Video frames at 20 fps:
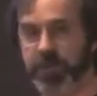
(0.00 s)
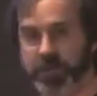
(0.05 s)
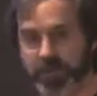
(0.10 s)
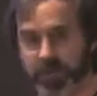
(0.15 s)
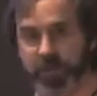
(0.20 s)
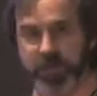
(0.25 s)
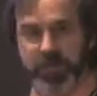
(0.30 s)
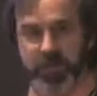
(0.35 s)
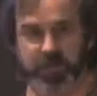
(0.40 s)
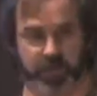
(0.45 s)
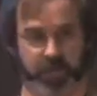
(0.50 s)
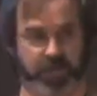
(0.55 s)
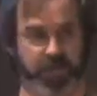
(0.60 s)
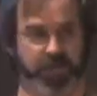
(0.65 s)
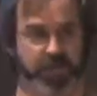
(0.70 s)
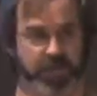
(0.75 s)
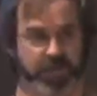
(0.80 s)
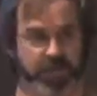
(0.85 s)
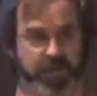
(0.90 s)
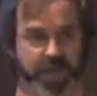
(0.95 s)
especially from an
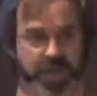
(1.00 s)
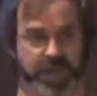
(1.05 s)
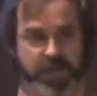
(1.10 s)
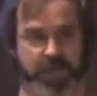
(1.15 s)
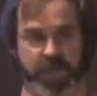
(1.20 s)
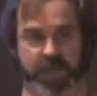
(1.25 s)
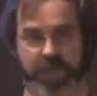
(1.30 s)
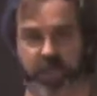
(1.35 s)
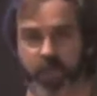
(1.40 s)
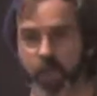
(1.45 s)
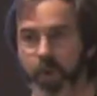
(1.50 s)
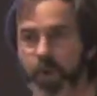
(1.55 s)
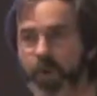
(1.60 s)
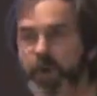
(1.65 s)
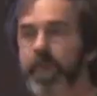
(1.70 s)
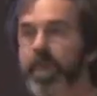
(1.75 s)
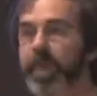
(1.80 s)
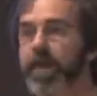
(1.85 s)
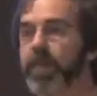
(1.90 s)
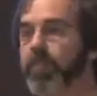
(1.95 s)
Exchange
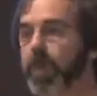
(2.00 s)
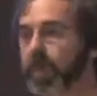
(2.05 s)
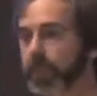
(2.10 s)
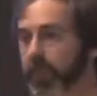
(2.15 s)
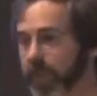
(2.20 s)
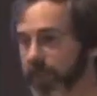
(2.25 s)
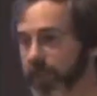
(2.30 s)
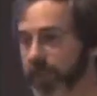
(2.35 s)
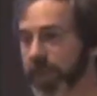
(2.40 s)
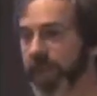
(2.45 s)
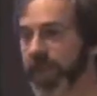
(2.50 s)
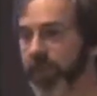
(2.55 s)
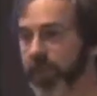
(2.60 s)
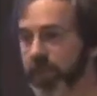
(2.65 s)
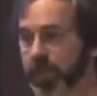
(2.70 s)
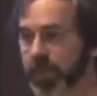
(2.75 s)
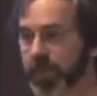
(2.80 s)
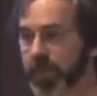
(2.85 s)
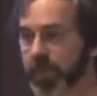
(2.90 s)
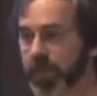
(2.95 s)
standpoint, by moving that
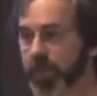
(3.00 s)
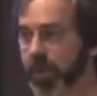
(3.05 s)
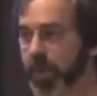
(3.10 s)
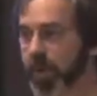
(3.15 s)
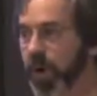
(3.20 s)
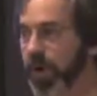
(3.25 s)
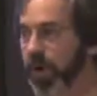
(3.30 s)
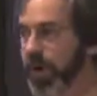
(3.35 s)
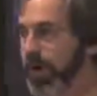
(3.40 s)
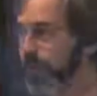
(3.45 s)
to a third party.